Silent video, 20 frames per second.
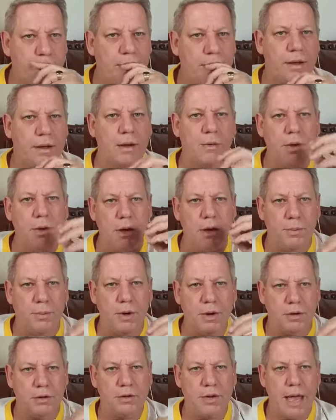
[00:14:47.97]
Okay, we're going to put
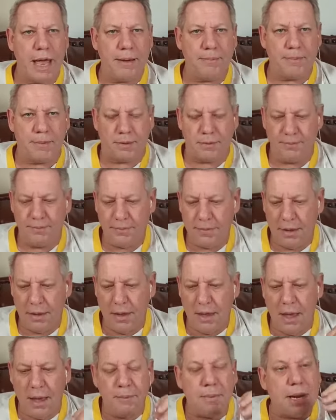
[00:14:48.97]
on to Apple.
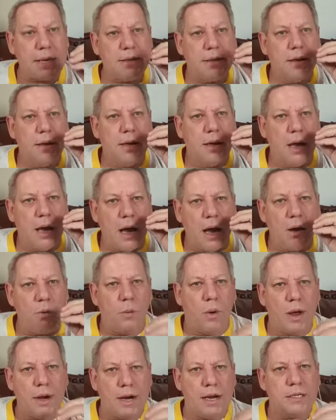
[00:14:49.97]
But I
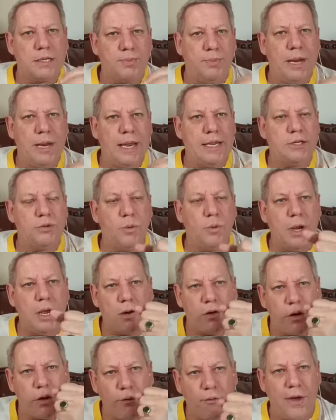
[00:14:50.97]
want us, please, we
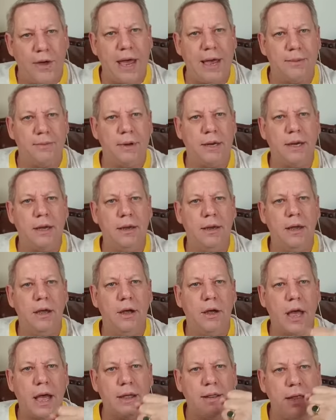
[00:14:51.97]
are a family.
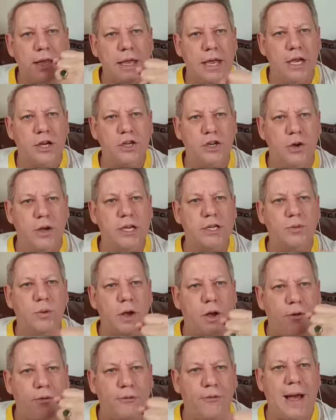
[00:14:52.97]
And the issue is we
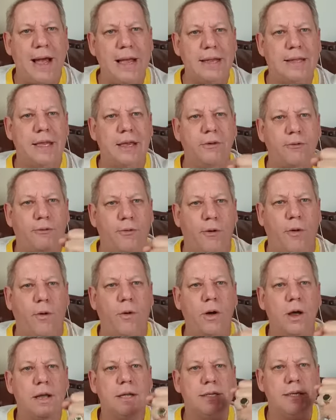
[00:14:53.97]
are fighting
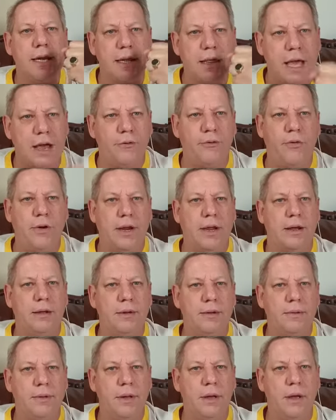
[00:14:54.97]
for South Africa.
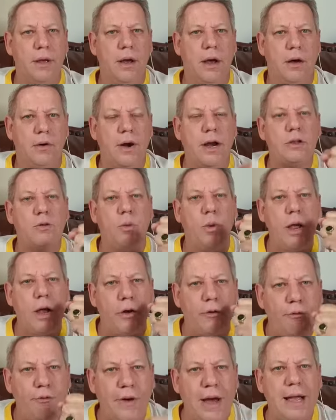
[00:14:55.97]
All right, we
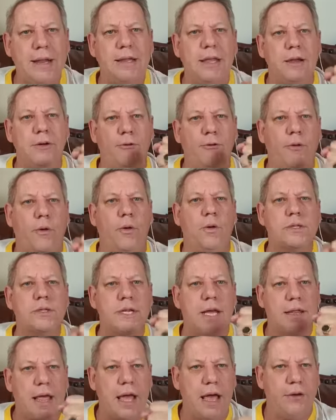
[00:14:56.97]
are fighting for
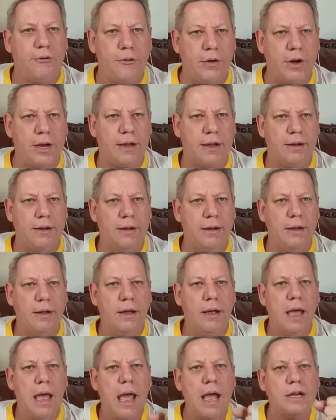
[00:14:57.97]
South Africa.
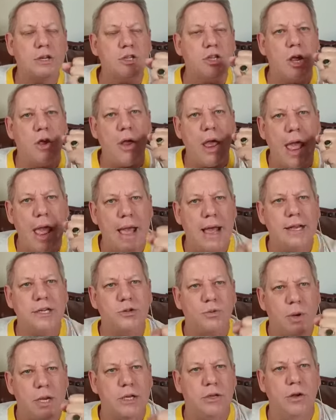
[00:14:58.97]
And so
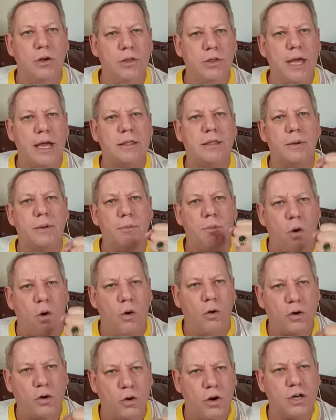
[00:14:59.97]
as we do that, the
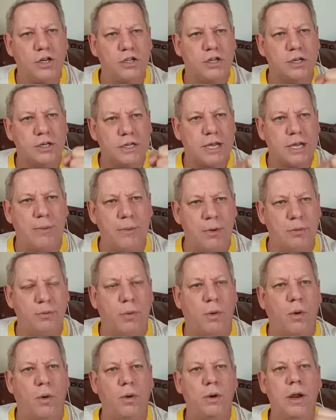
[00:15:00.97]
more Christians on
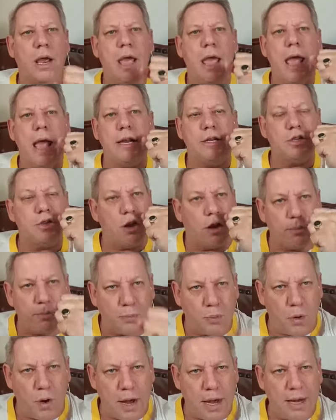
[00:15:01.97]
board and start
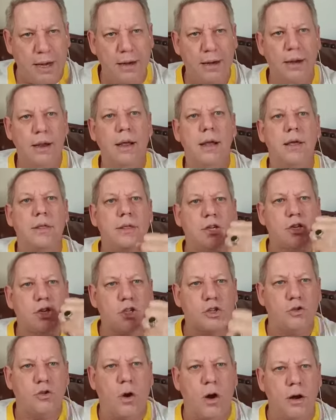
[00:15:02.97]
praying, the
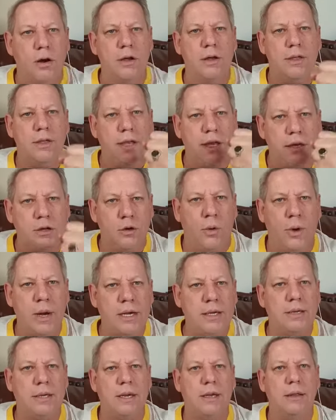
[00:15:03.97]
stronger the
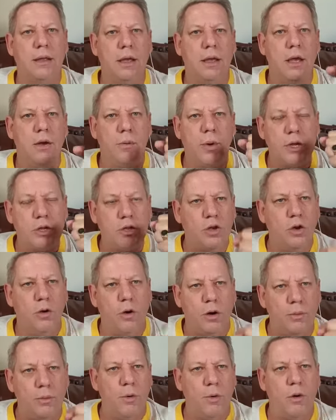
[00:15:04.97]
anointing where two
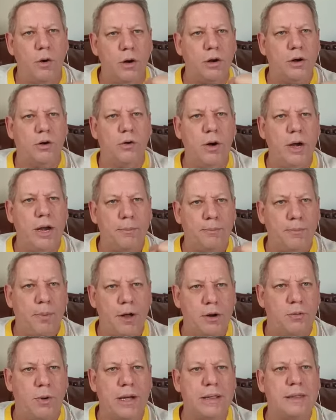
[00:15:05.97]
or more agree
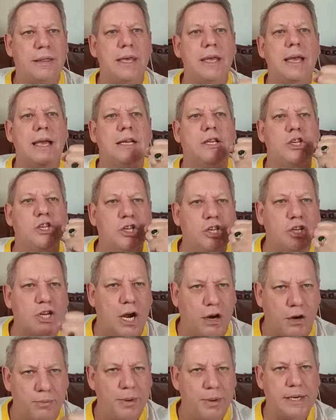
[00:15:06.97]
upon one thing, it
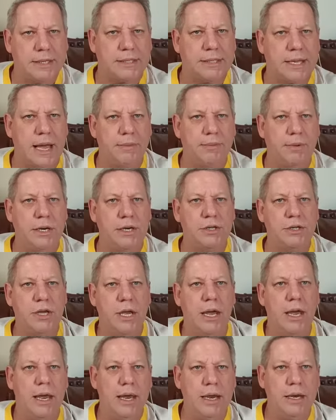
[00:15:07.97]
shall be established
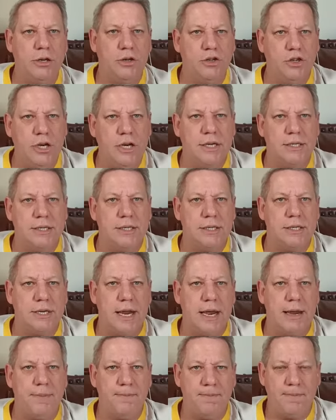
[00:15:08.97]
in Jesus'
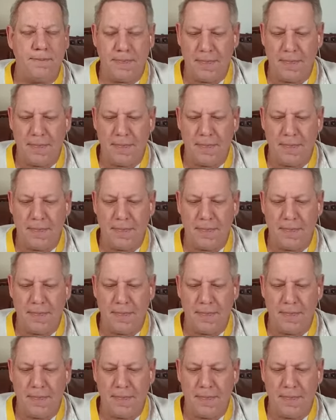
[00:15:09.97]
name.